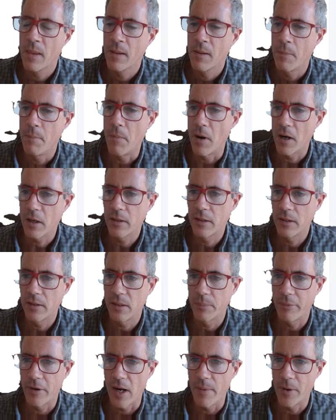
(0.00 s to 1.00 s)
marked as the
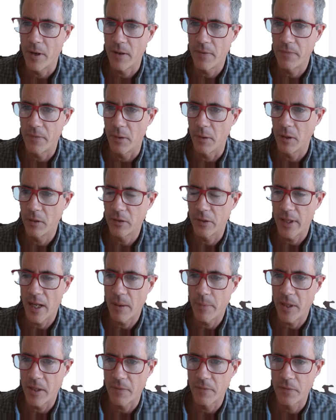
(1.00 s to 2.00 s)
primary photo. So that'll
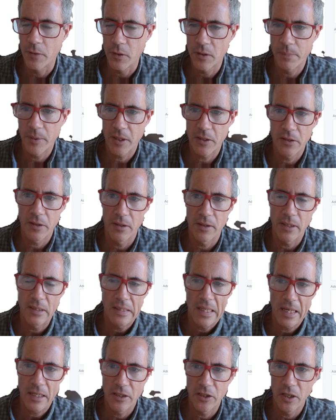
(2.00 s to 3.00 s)
be the first picture in the
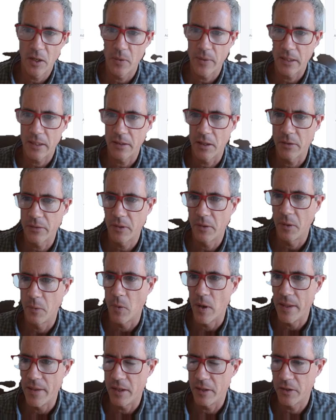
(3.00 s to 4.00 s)
slideshow, and that's also the
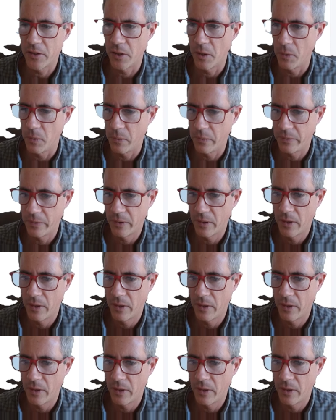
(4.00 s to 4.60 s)
one that shows